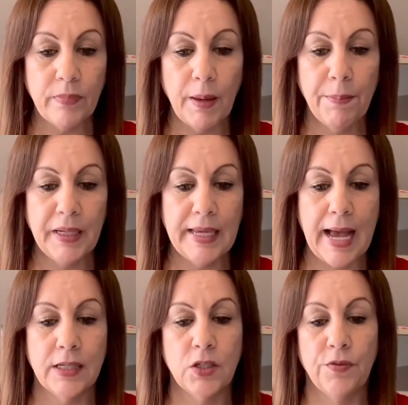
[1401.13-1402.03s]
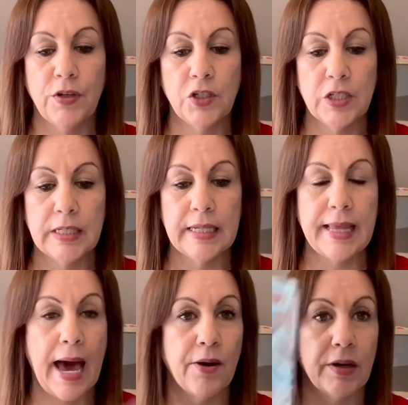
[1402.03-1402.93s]
But yeah, so if you're interested in
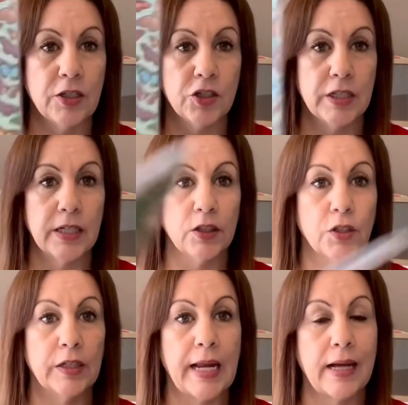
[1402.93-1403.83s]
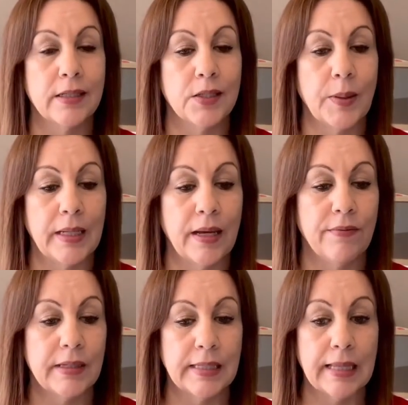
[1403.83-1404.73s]
that or interested in learning how to do any of
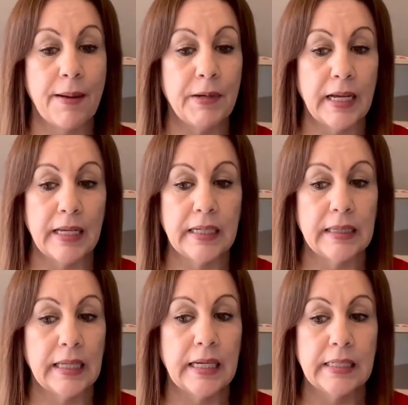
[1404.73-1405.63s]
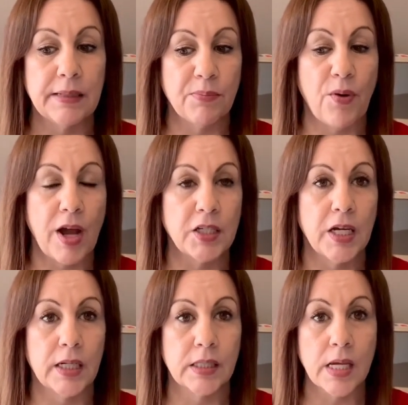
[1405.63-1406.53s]
this laminating things and
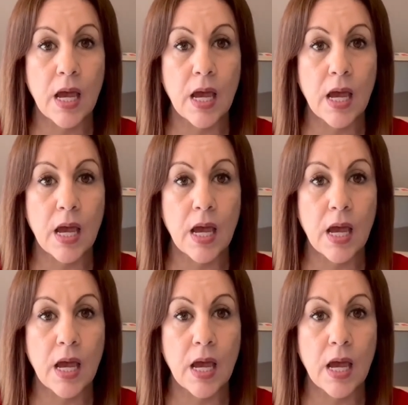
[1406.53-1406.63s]
projects,